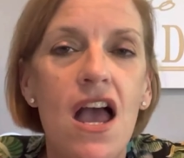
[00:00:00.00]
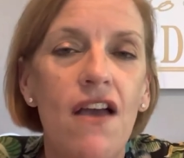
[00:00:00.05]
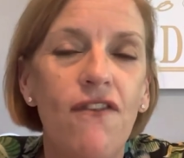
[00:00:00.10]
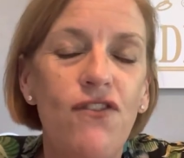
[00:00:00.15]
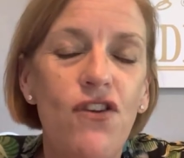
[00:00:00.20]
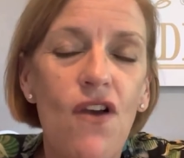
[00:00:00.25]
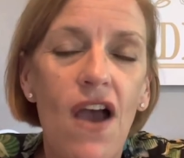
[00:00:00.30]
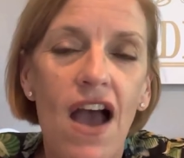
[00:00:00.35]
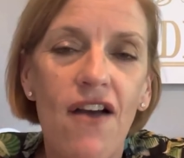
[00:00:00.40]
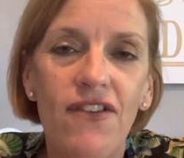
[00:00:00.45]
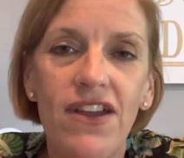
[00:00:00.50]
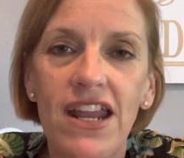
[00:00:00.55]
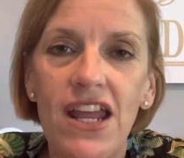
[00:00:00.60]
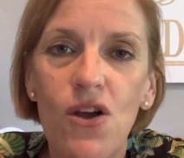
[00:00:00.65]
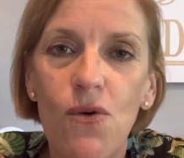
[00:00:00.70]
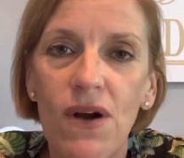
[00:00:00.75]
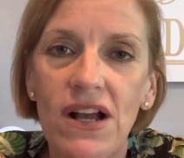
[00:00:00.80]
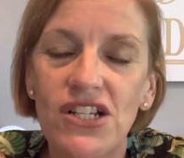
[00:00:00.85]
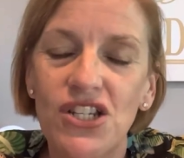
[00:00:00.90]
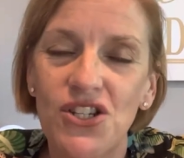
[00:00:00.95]
If you have any
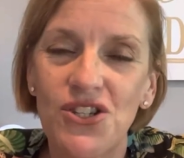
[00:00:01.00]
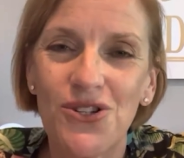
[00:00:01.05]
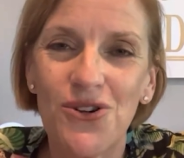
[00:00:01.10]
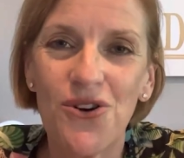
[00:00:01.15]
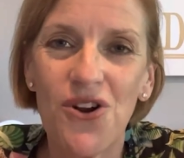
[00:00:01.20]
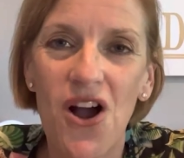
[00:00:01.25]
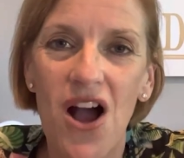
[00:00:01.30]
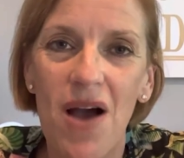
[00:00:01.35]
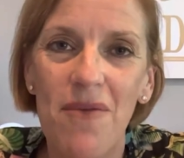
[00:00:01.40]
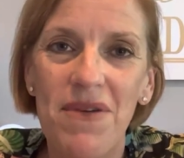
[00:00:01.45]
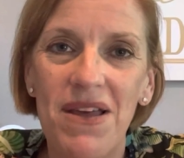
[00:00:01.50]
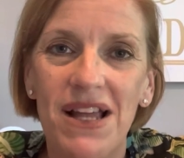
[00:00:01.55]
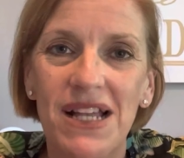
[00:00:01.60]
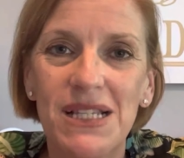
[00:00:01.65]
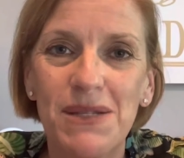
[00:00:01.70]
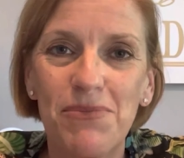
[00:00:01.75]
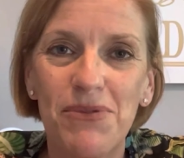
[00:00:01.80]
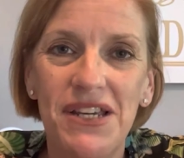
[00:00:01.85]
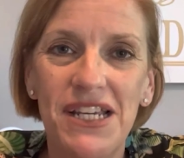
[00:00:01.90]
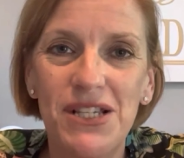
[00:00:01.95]
questions or
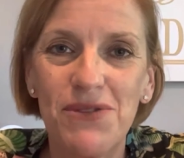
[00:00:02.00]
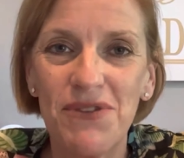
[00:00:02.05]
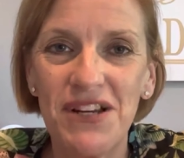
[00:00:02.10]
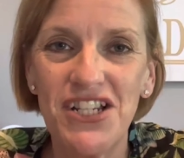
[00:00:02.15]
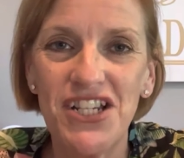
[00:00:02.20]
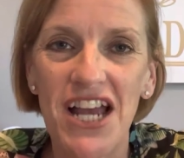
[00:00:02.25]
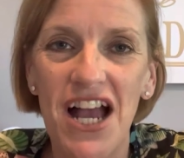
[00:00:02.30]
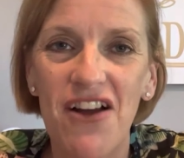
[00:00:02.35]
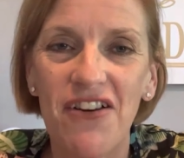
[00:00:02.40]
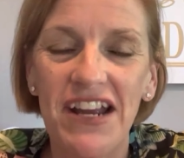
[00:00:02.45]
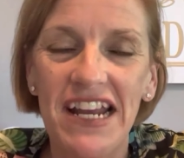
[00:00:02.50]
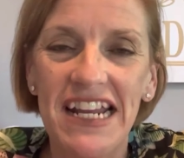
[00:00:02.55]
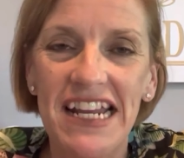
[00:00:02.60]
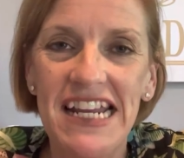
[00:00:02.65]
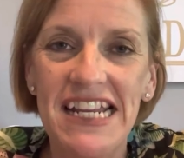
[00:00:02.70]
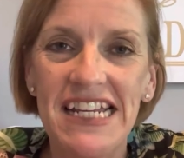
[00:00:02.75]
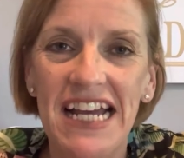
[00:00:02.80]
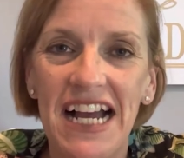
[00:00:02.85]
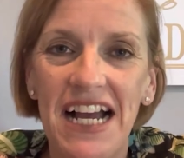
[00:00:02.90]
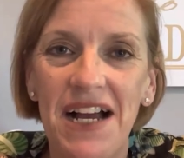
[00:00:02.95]
comments, please reach out
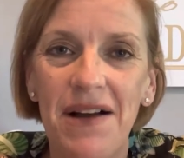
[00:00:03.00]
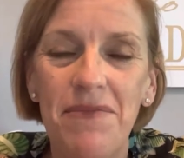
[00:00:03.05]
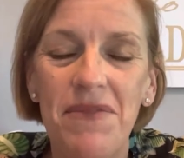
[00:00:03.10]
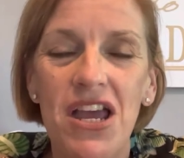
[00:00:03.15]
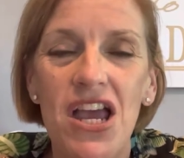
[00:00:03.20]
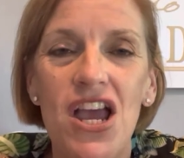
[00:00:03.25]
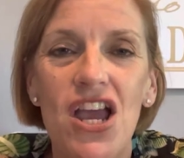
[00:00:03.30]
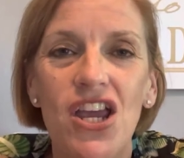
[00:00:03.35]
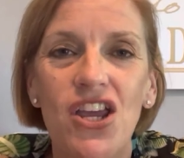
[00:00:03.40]
anytime.